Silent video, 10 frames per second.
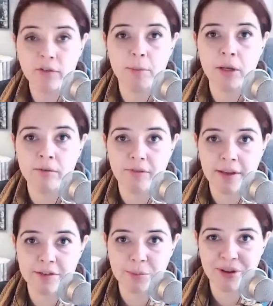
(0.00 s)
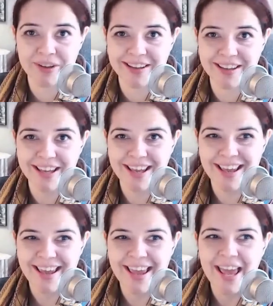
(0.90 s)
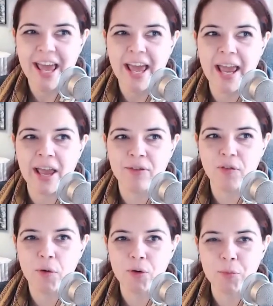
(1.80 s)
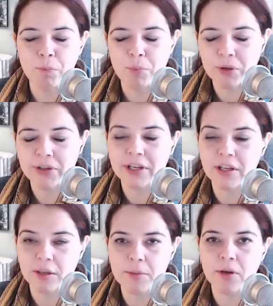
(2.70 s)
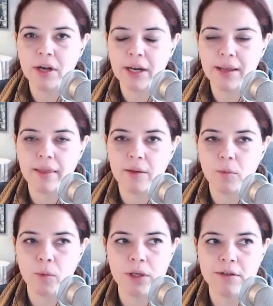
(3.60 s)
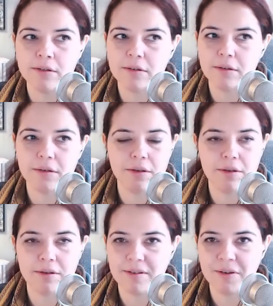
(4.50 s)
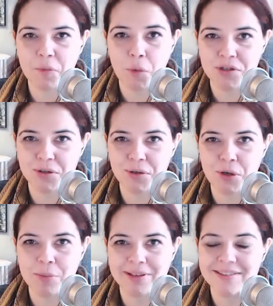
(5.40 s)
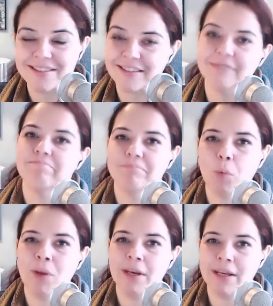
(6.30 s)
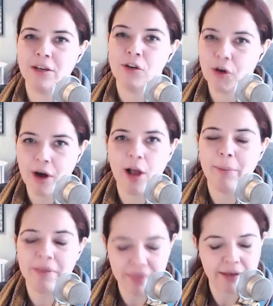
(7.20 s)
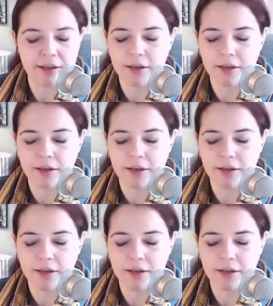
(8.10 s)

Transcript: to be on Facebook, and for building a community that we just we're two humans. We need your help, and thank